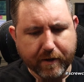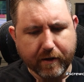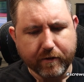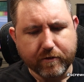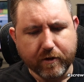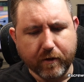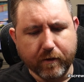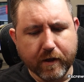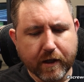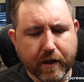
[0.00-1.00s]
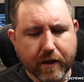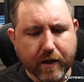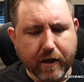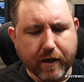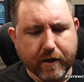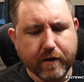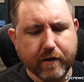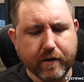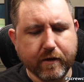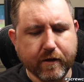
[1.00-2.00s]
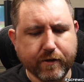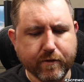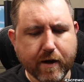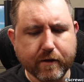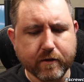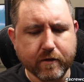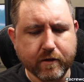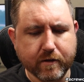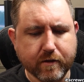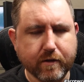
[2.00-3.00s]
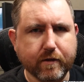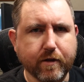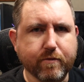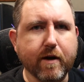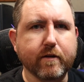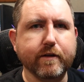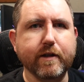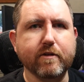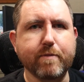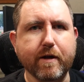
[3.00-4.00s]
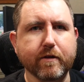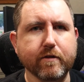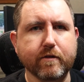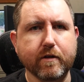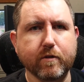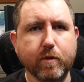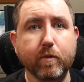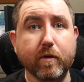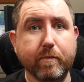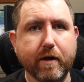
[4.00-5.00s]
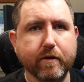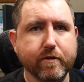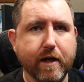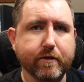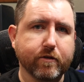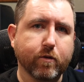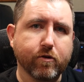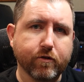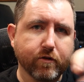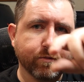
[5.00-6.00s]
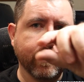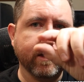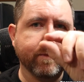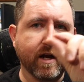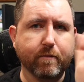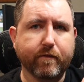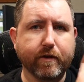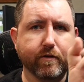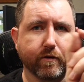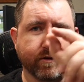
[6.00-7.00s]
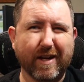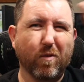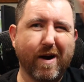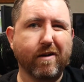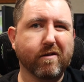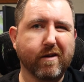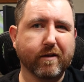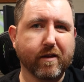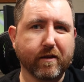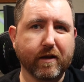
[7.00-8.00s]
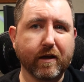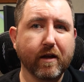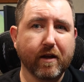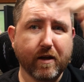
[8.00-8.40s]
about. So uh, the throttle the throttle on these pedals, the Wilwood pedals, has a torsion spring at the bottom of it. So it's like wound around the thing